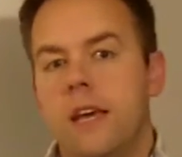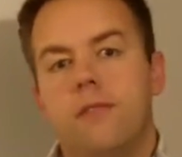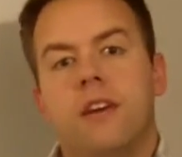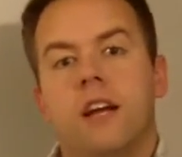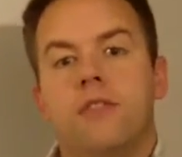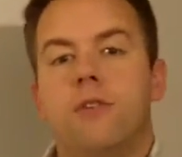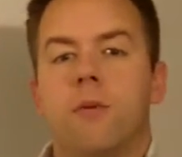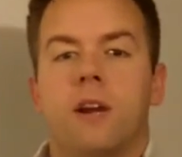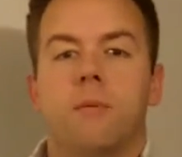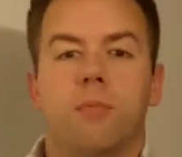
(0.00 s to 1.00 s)
If you've got a few
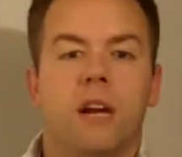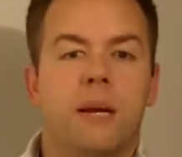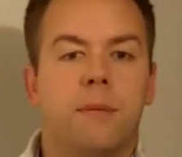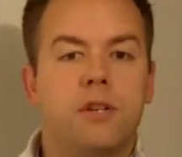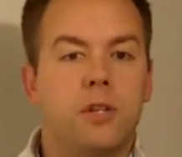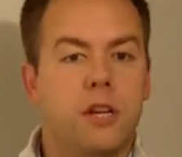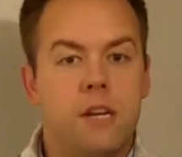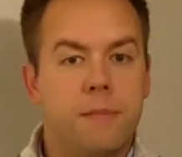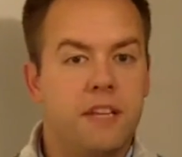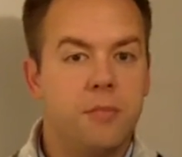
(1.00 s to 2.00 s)
rental properties, you're
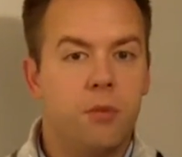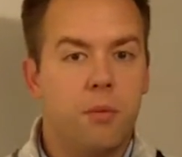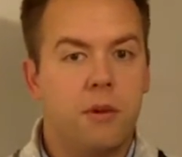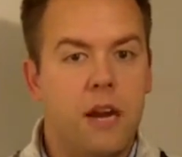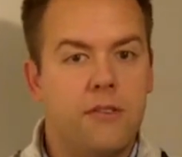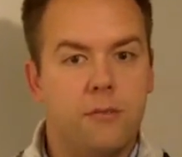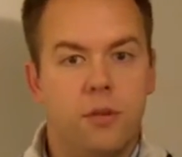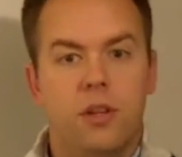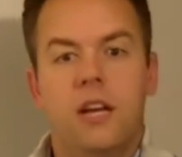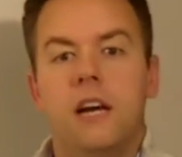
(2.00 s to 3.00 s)
looking to make them more
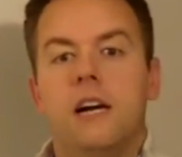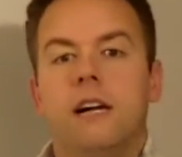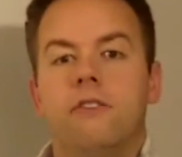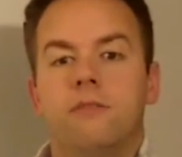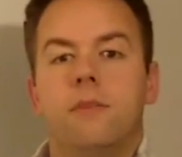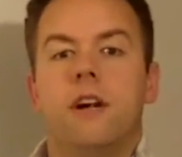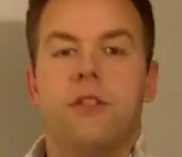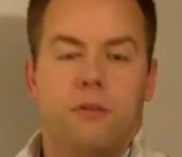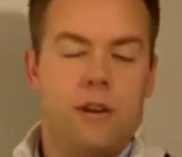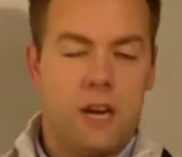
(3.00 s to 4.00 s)
profitable, I'll have some
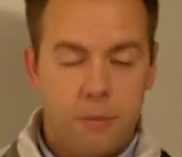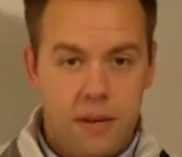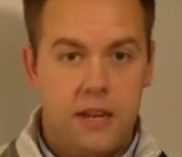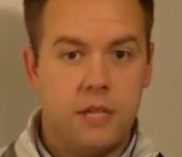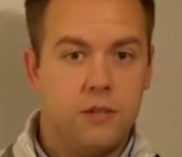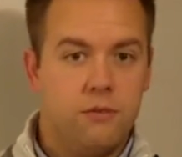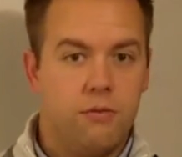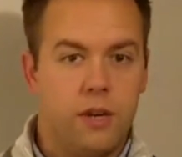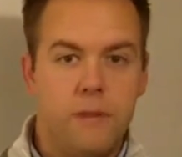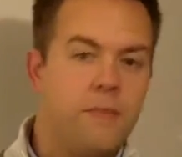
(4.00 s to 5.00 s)
other recommendations
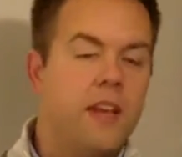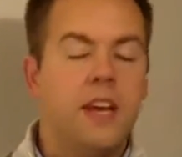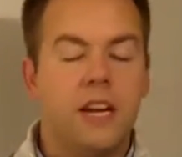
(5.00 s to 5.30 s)
for you